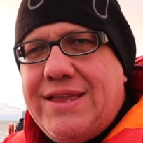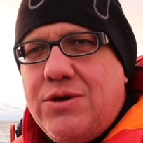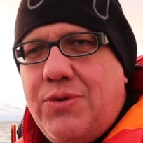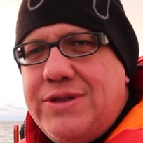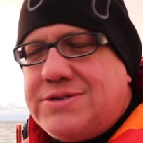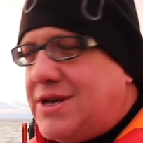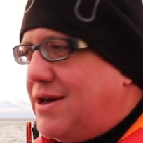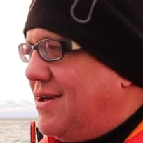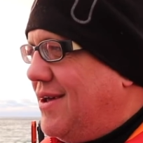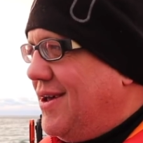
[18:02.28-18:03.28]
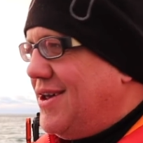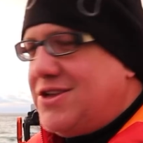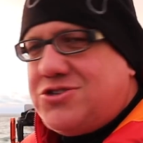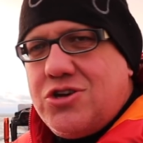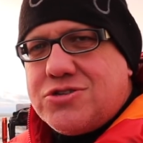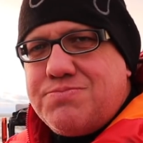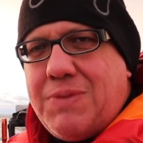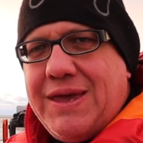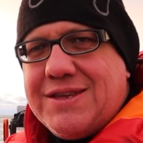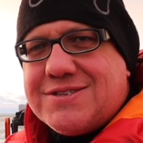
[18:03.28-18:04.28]
in the winter, it just
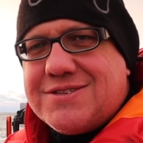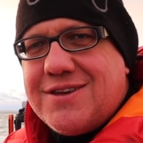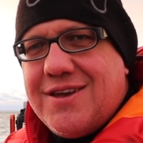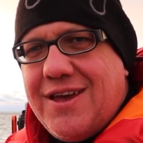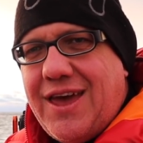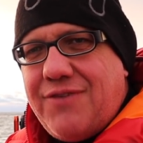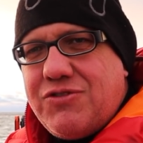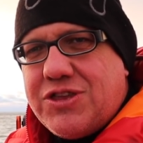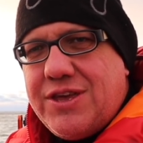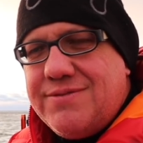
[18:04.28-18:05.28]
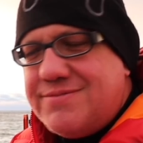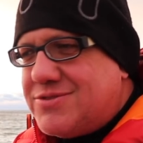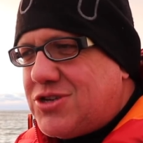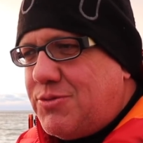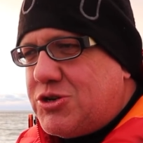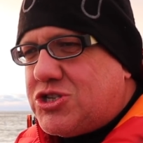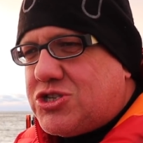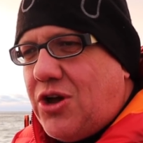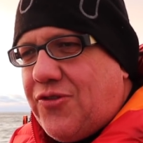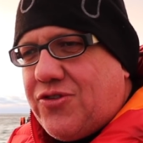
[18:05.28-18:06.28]
makes everything so much
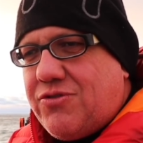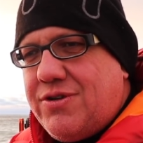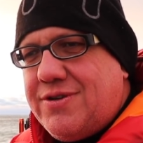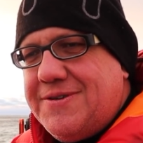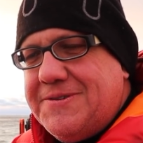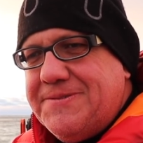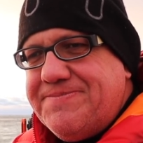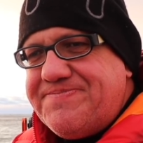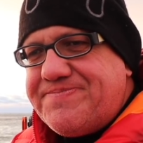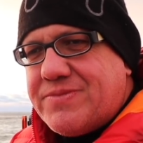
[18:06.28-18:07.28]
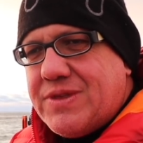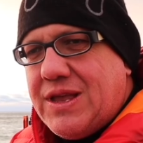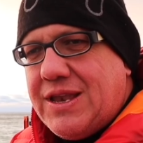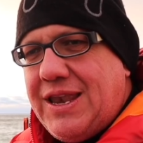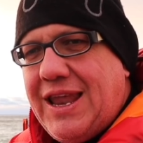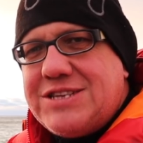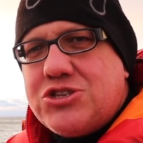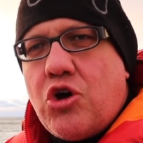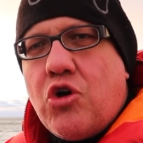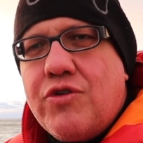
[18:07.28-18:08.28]
softer and less
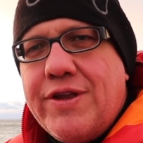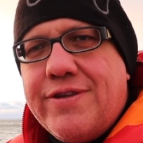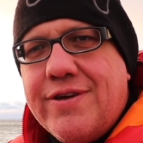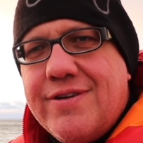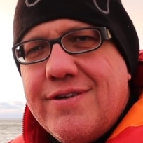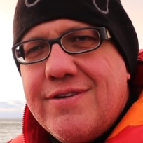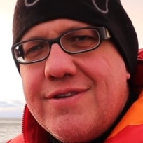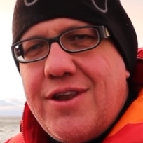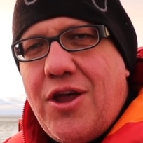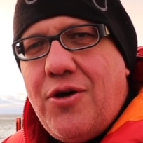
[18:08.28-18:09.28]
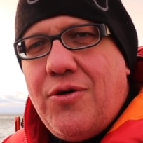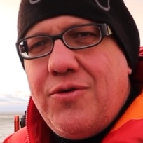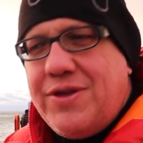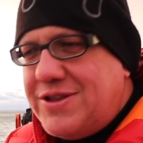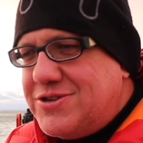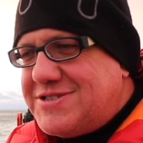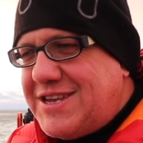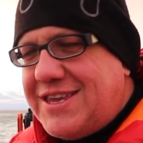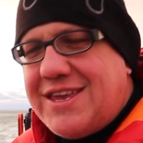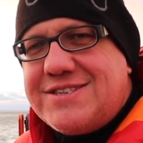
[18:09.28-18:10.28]
hurried. You know, you can just
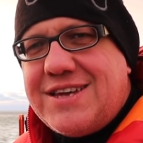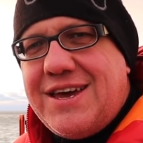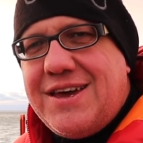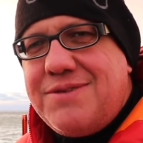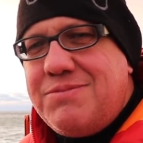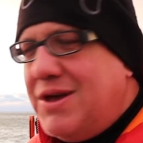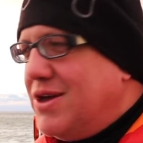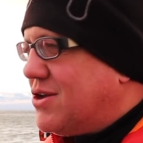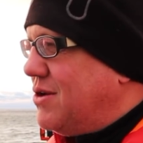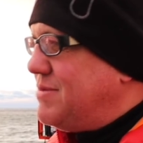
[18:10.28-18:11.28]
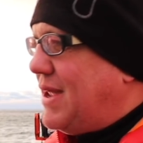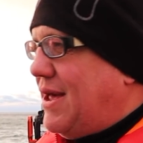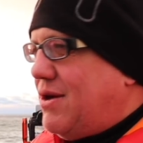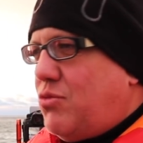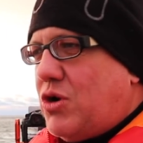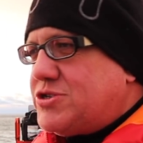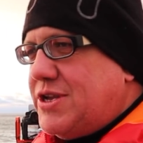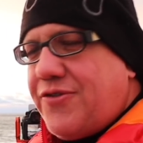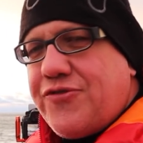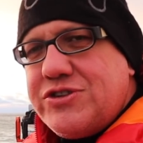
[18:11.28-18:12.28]
take your time, come down, watch the
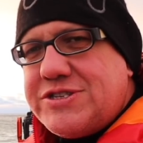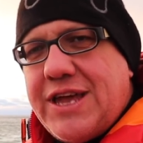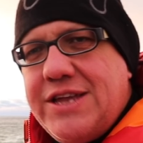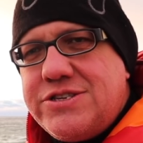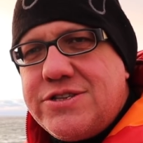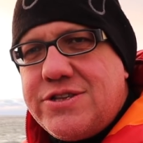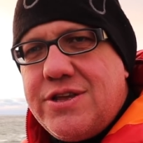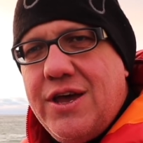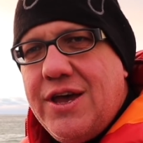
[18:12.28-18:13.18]
different stages